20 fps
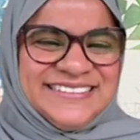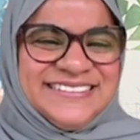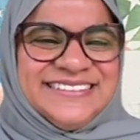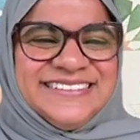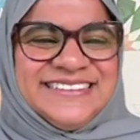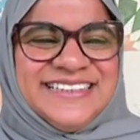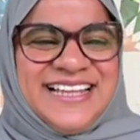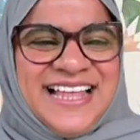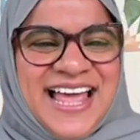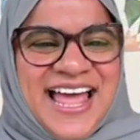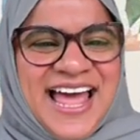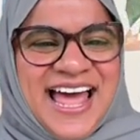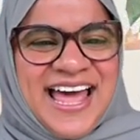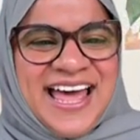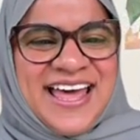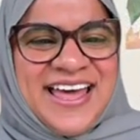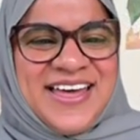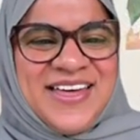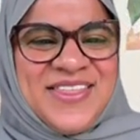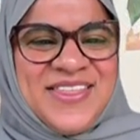
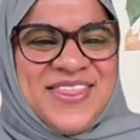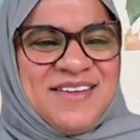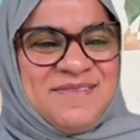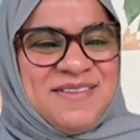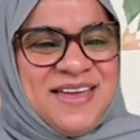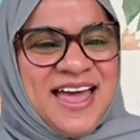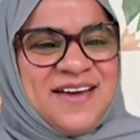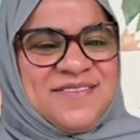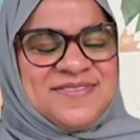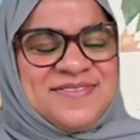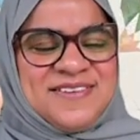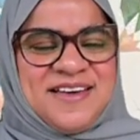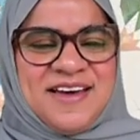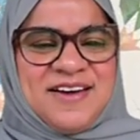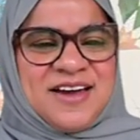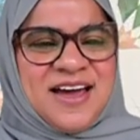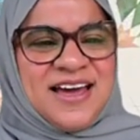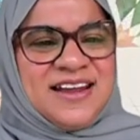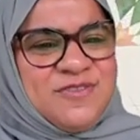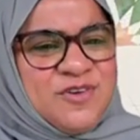
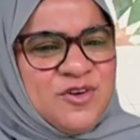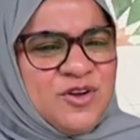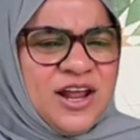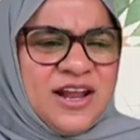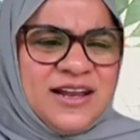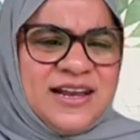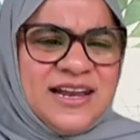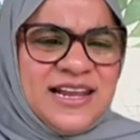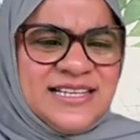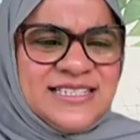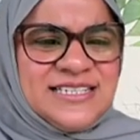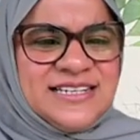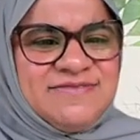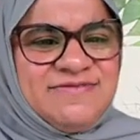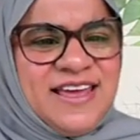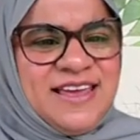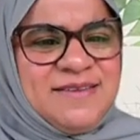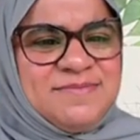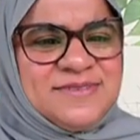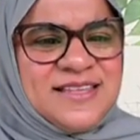Then we have a kind of
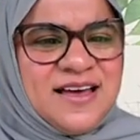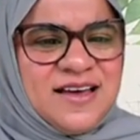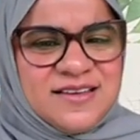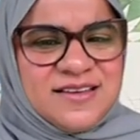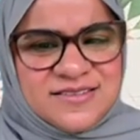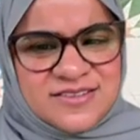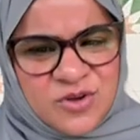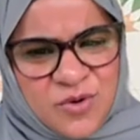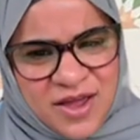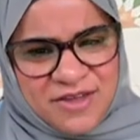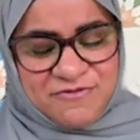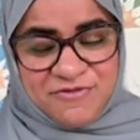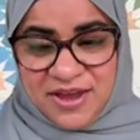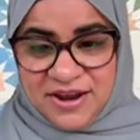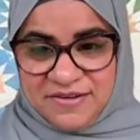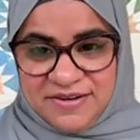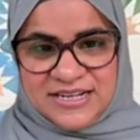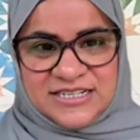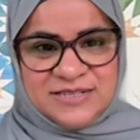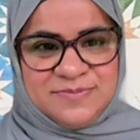a list of names
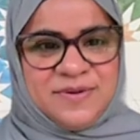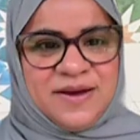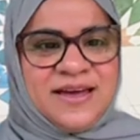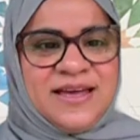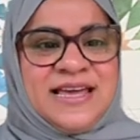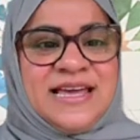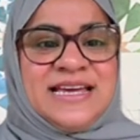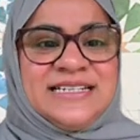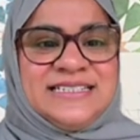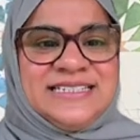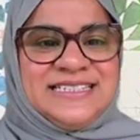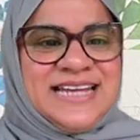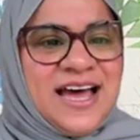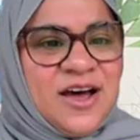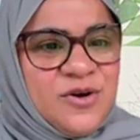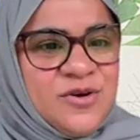that is quite varied,